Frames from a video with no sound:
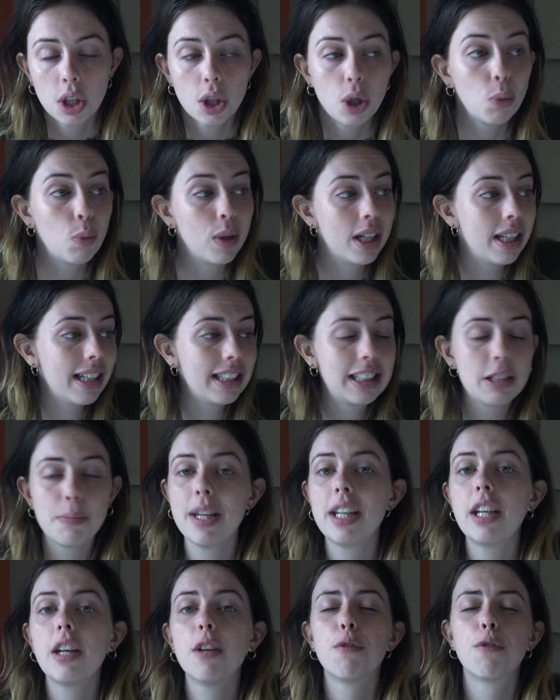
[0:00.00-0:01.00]
We need to
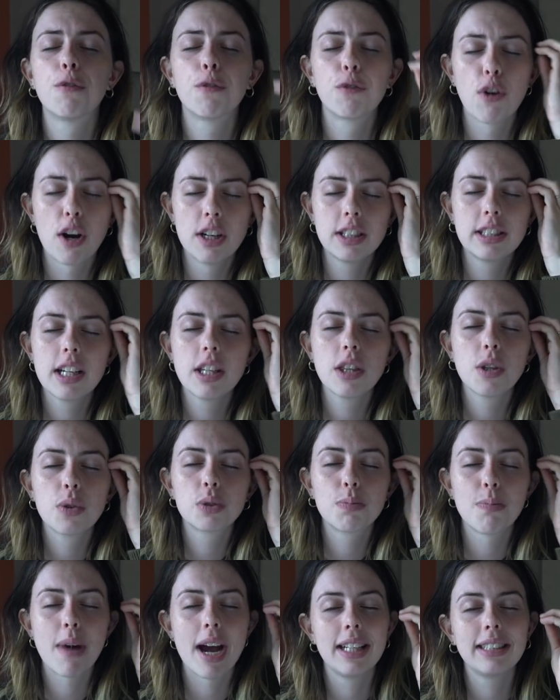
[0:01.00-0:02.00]
be confronting
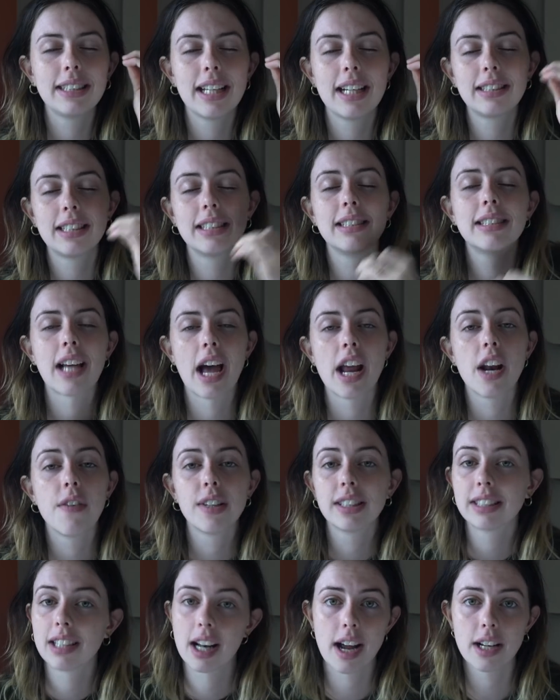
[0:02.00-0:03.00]
those mindsets inside of
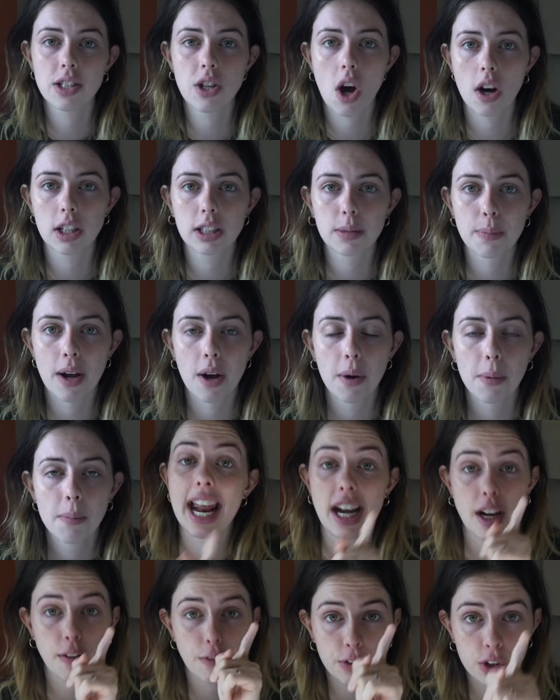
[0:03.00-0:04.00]
us that I talked about.
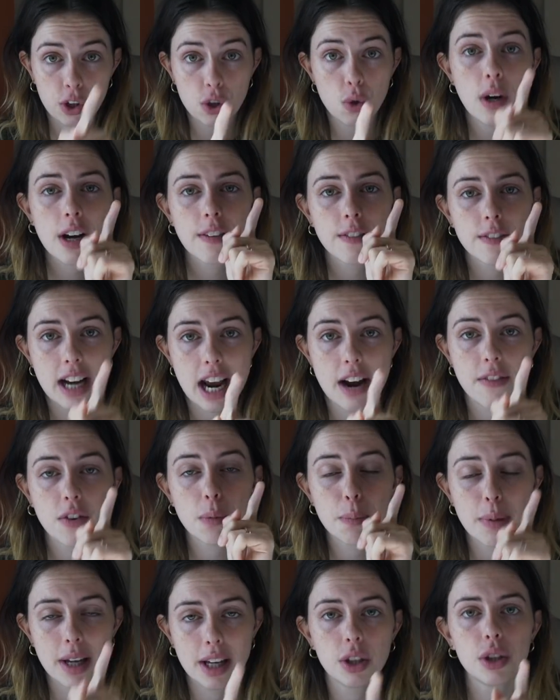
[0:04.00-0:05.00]
And if you have never
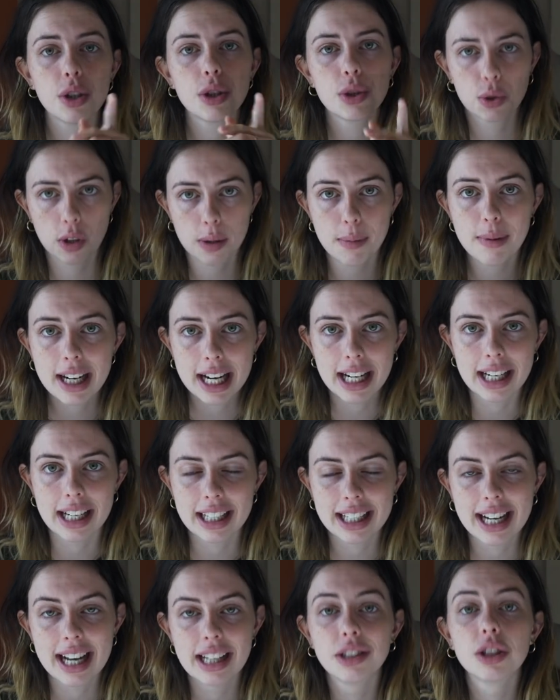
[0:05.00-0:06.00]
been discriminated
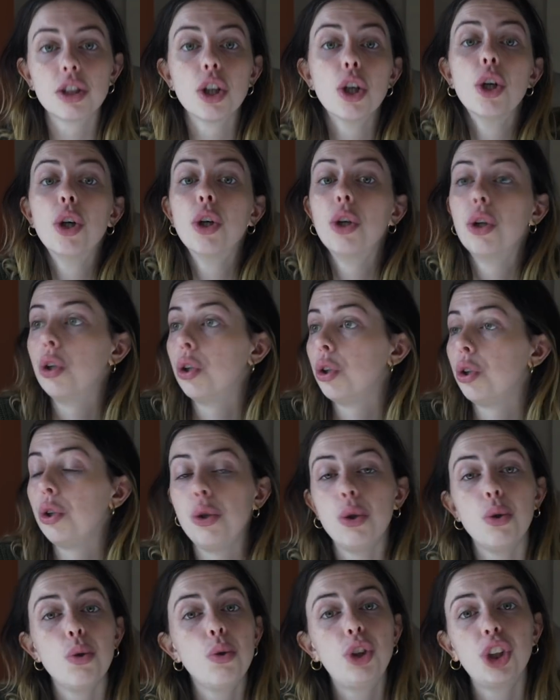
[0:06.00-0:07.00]
against,
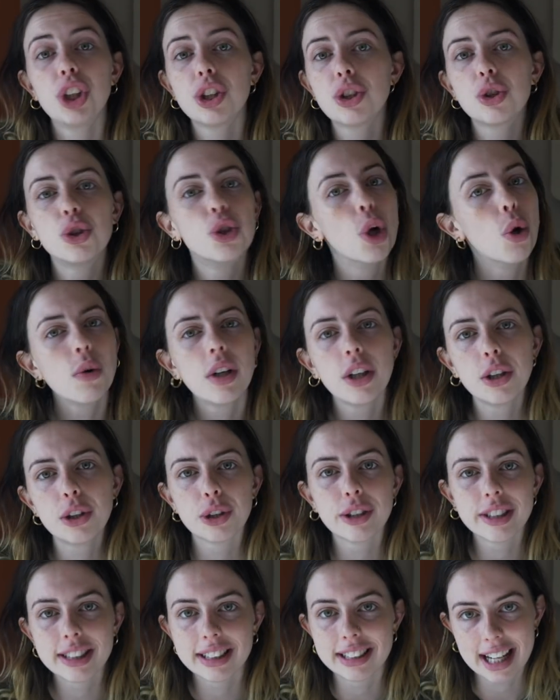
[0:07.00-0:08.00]
you just don't
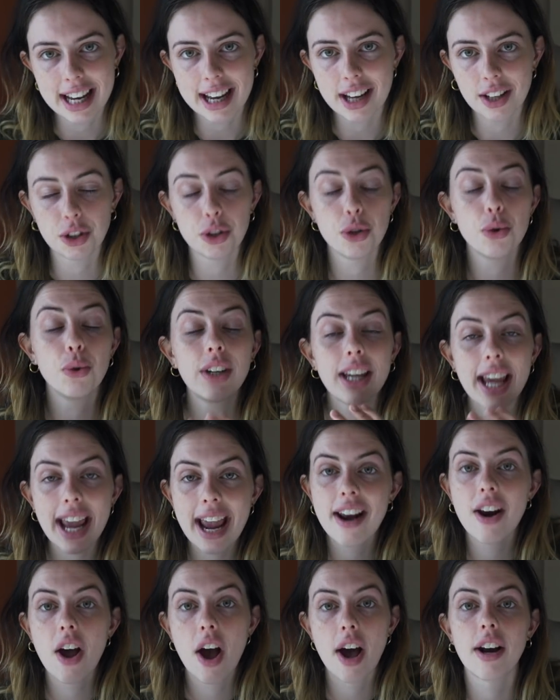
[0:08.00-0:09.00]
understand. You
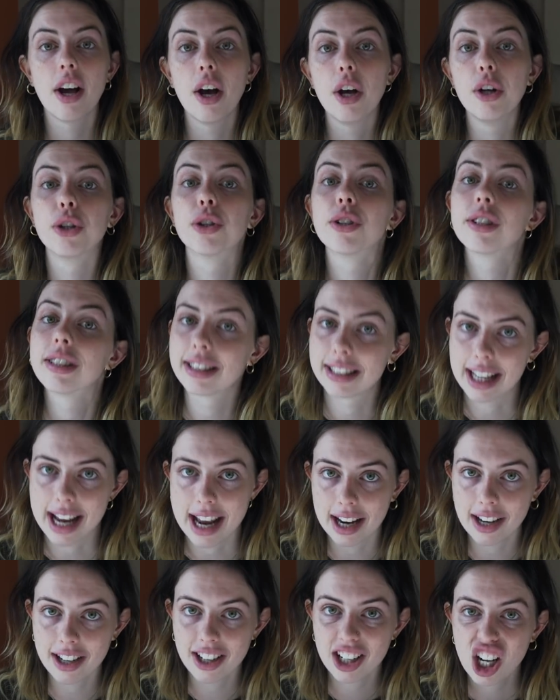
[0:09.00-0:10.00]
cannot
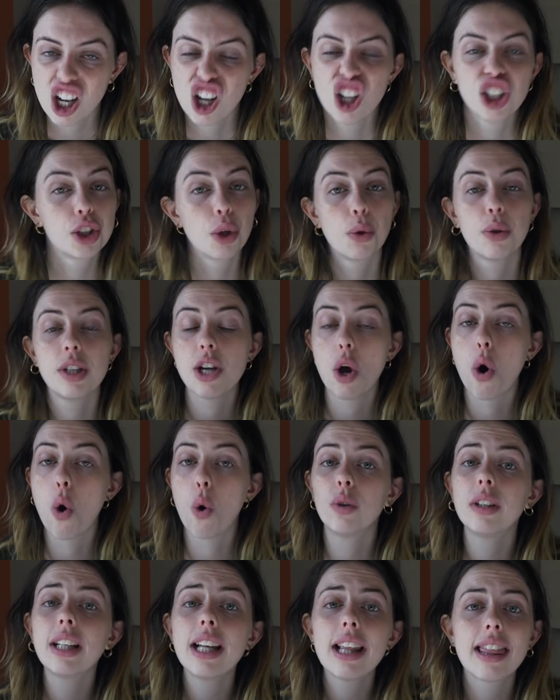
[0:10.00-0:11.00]
understand. So the
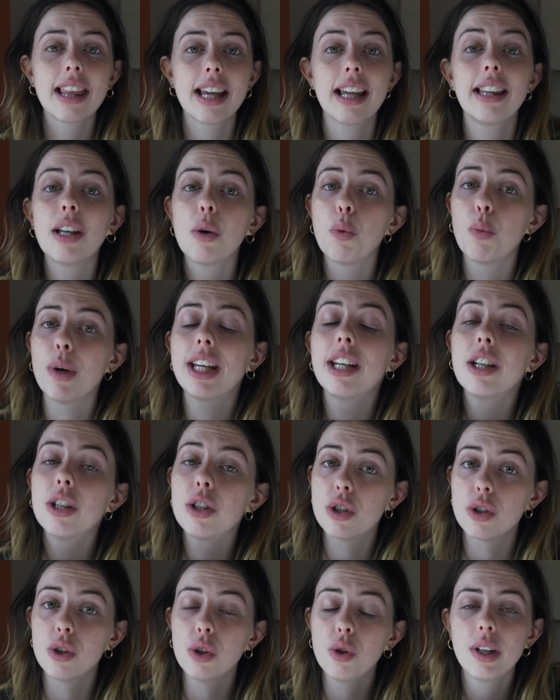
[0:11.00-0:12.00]
only thing that we can
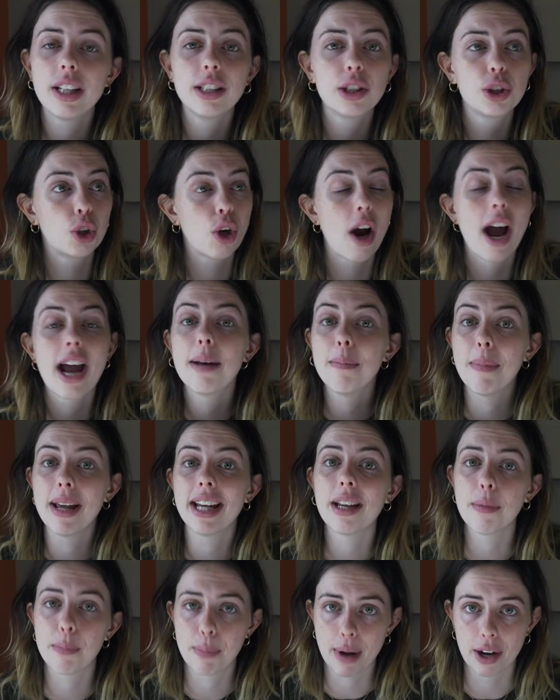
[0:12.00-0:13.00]
do is try and
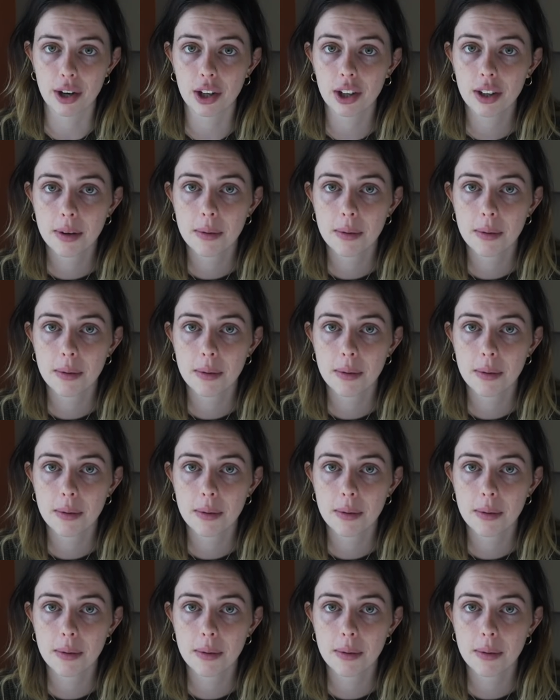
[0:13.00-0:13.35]
make it better.